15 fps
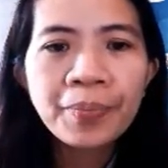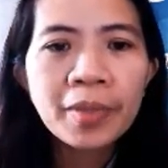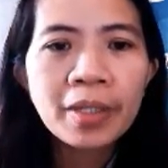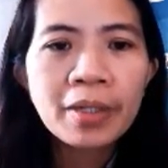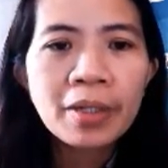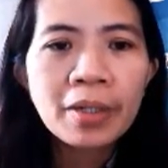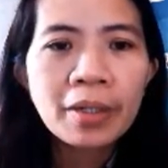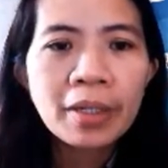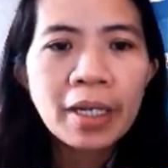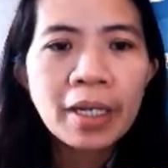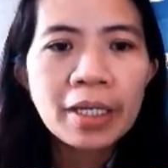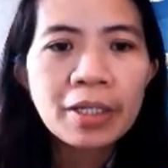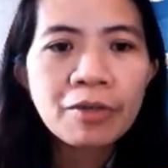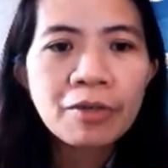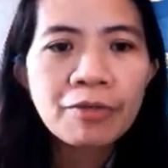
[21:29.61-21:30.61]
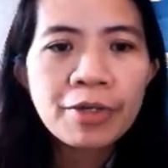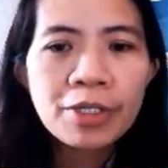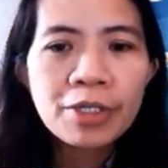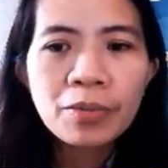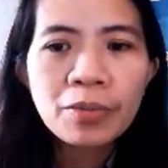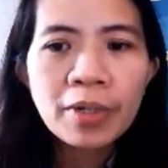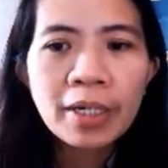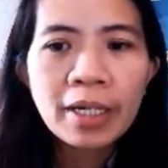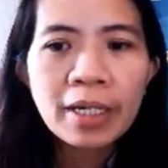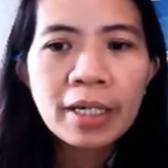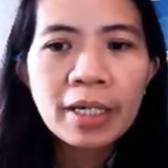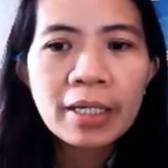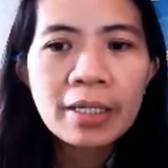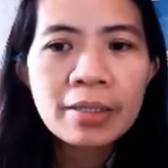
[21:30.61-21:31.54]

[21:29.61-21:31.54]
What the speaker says: Okay, the first one is